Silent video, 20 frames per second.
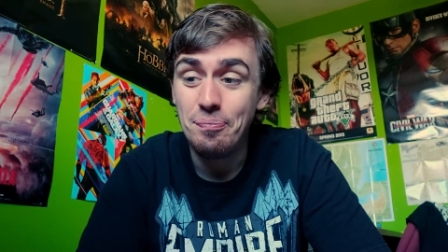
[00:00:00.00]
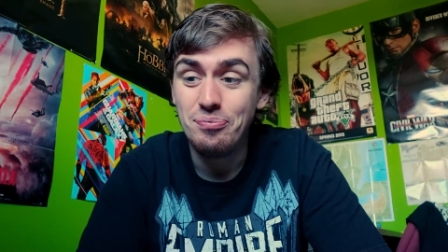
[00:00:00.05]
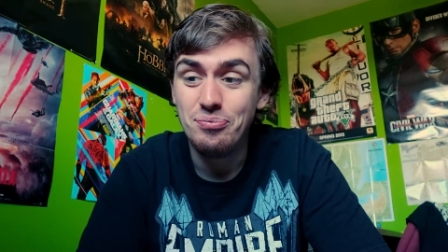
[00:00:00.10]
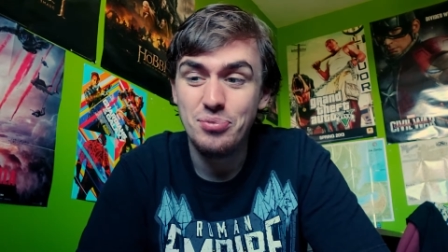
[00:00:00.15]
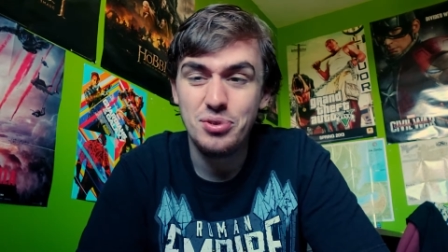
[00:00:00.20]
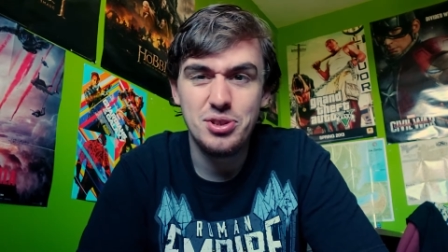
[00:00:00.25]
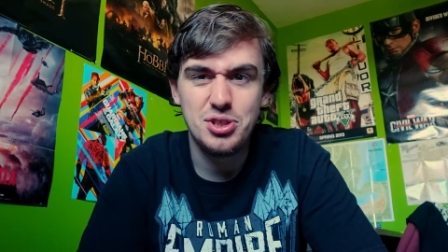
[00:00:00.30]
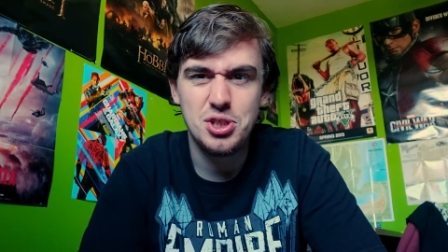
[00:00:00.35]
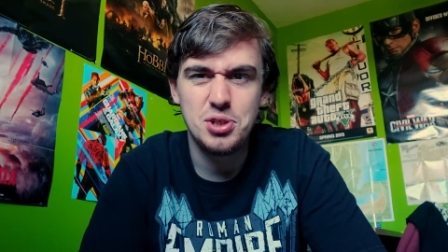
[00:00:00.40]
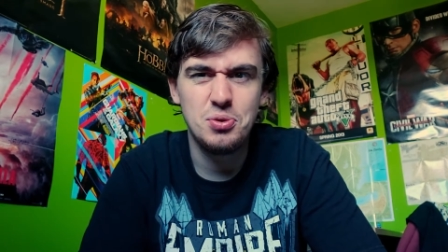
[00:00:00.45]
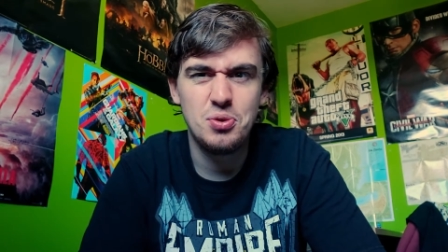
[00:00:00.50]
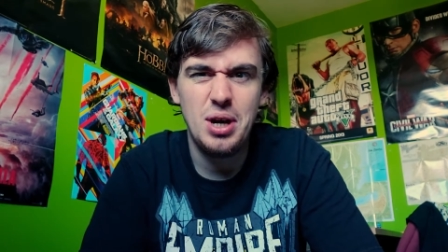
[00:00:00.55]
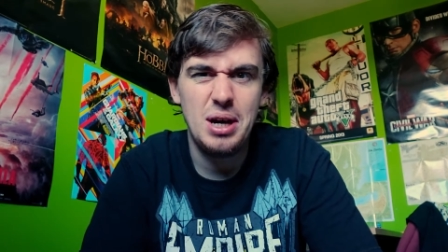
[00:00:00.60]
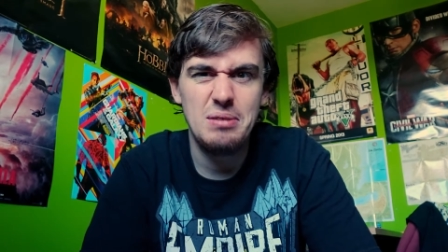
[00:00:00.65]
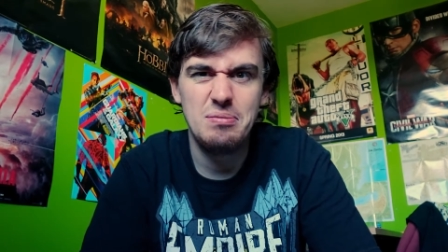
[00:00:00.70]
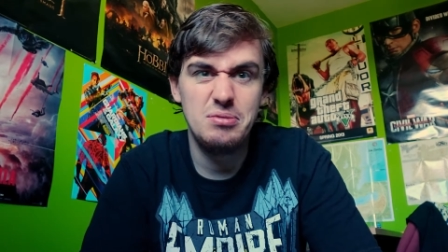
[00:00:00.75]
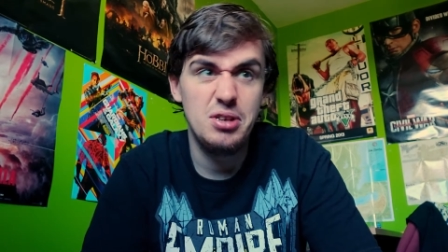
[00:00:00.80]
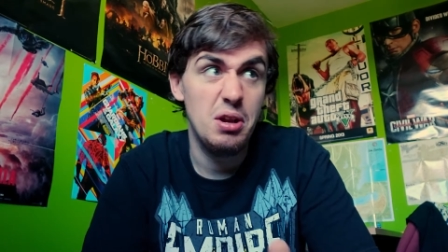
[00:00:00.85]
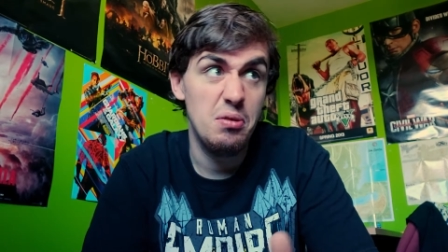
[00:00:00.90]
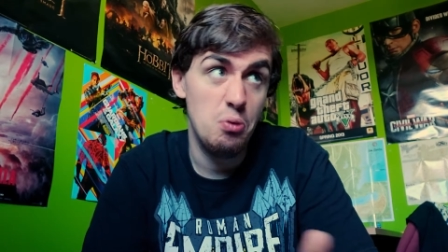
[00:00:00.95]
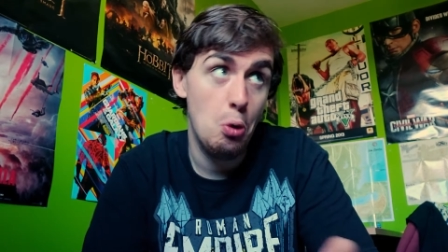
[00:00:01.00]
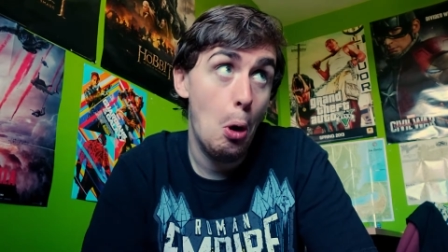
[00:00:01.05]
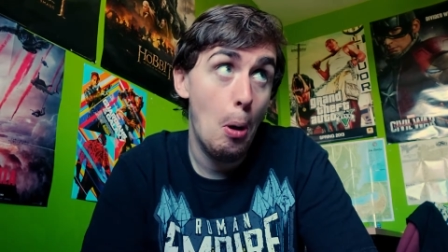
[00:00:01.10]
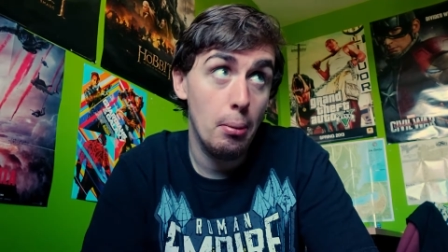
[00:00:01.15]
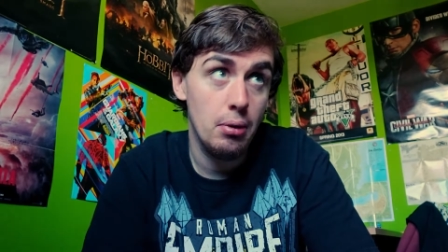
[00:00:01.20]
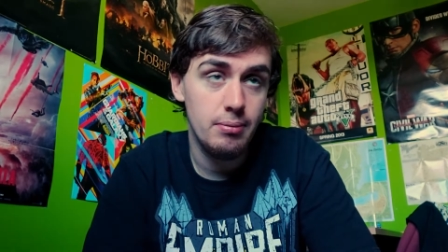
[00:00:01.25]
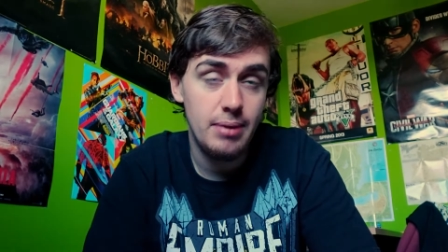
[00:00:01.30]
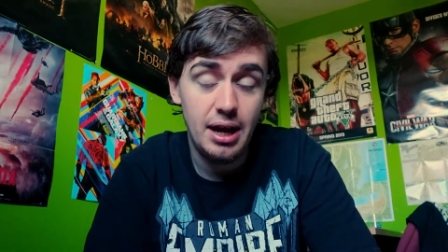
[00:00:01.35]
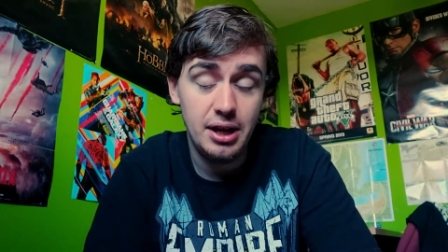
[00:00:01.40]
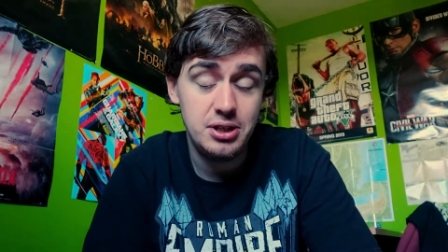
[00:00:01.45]
with some quite
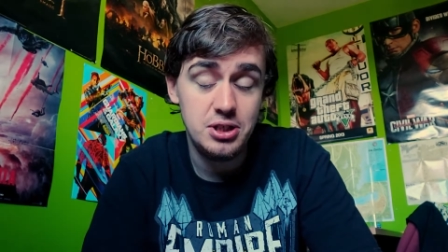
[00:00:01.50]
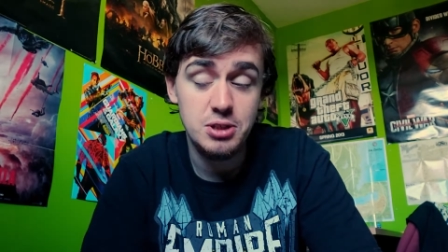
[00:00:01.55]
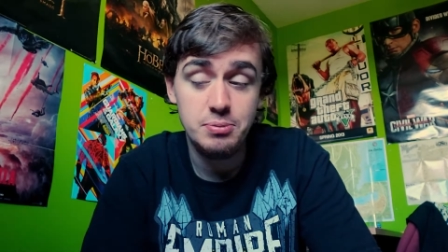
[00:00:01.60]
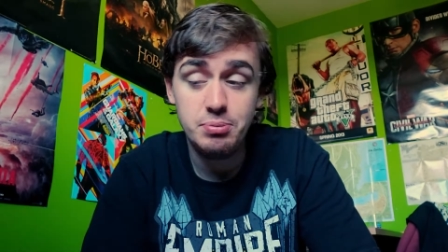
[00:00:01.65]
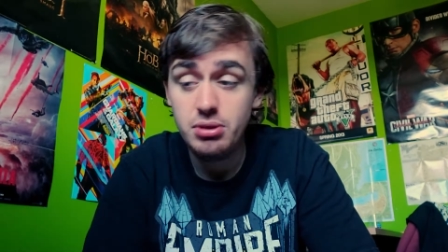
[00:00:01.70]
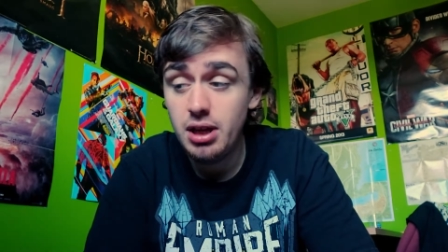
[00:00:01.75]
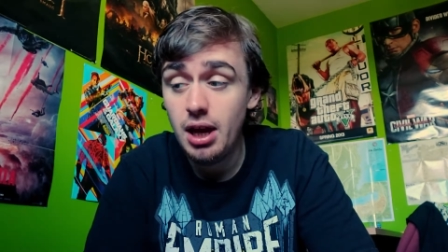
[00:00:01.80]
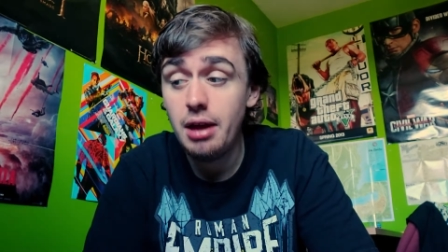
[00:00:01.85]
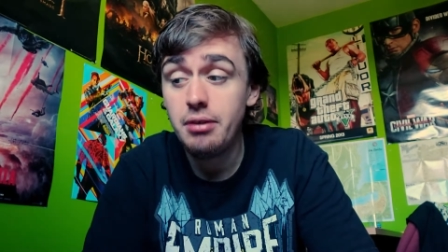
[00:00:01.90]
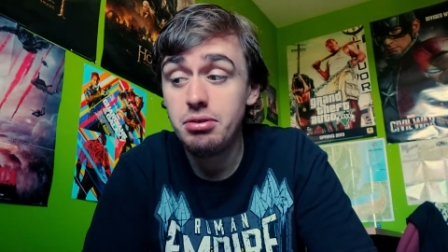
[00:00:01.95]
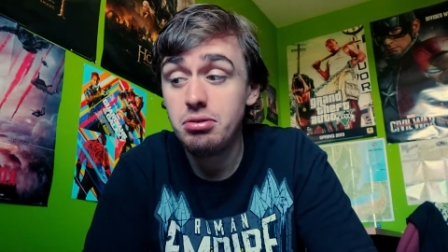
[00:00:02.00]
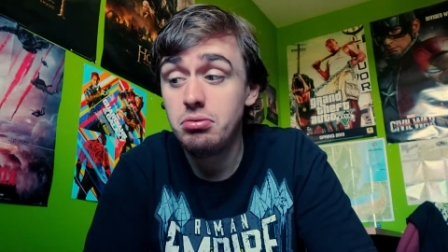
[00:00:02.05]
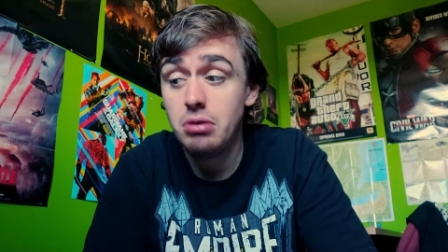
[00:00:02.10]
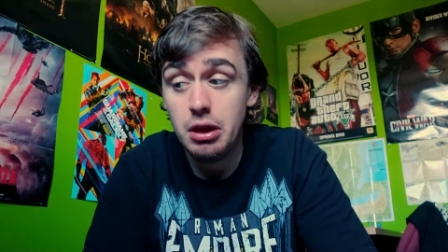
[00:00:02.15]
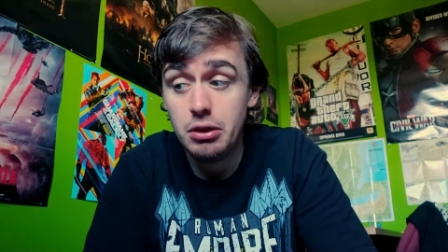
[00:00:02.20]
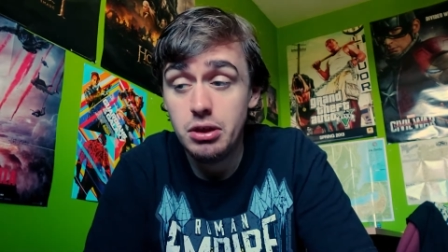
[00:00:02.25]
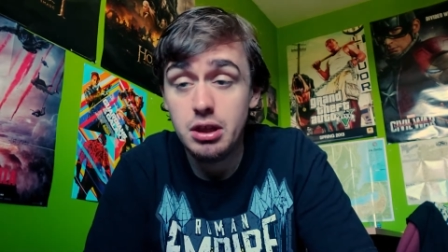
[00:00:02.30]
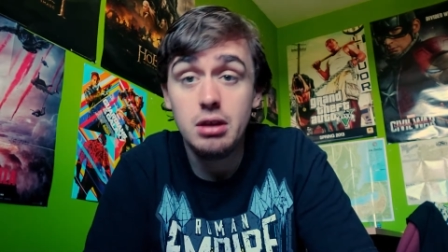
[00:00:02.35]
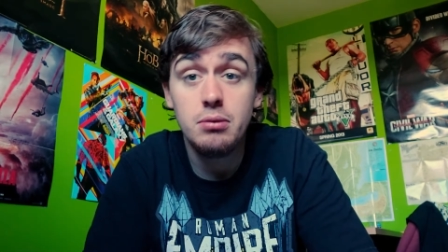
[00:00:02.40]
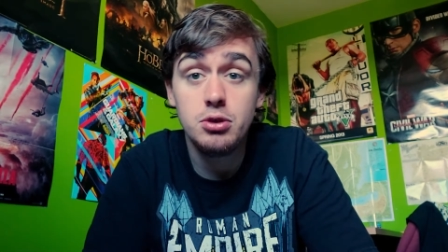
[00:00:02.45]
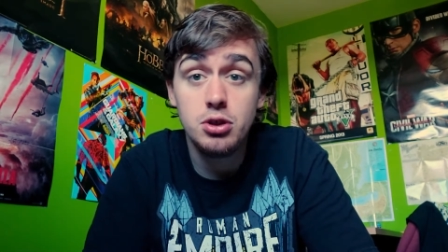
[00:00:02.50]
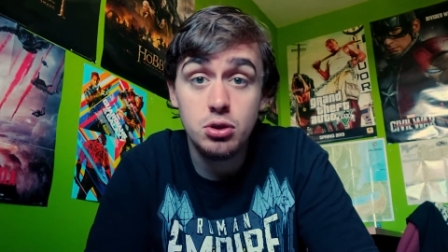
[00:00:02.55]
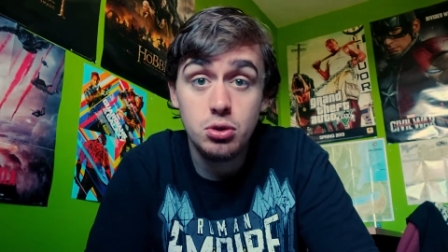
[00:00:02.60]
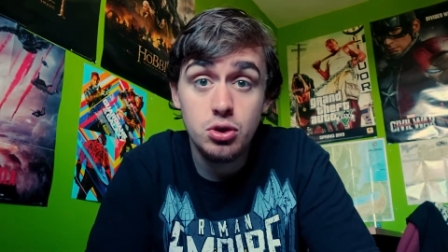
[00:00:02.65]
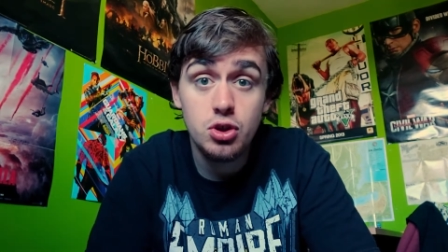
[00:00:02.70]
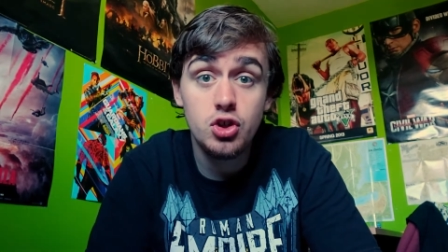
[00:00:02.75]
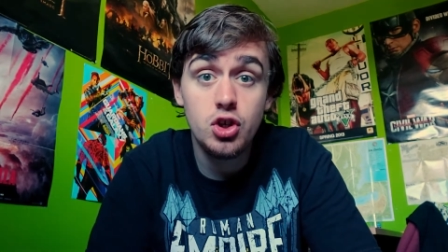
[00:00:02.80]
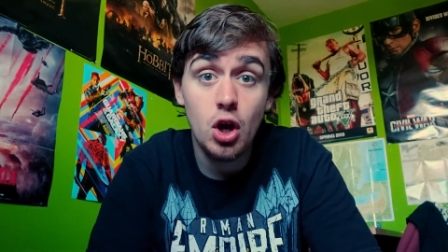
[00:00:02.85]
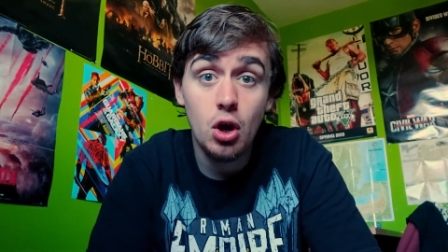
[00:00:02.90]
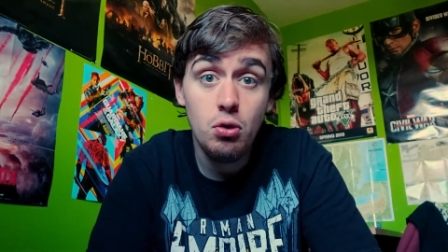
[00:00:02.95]
normal matches. But I think it was a good
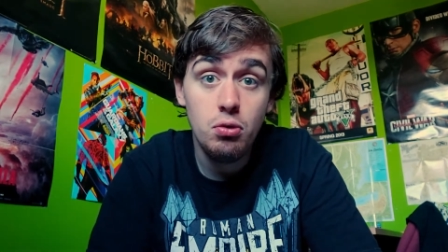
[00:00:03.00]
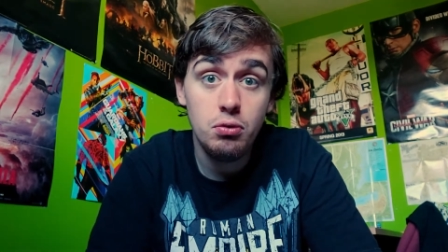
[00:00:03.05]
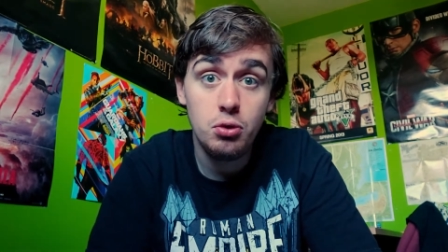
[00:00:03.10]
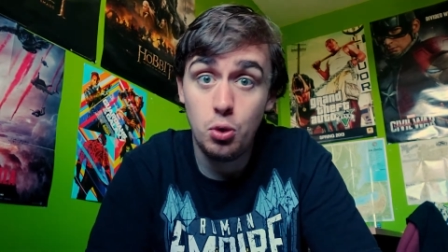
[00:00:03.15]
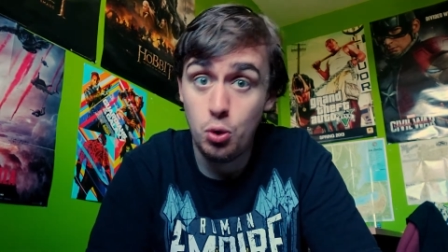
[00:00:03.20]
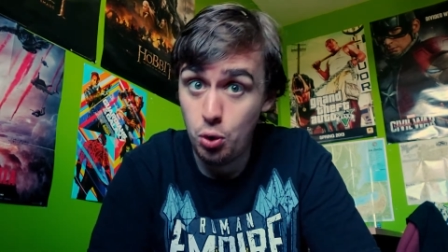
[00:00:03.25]
show.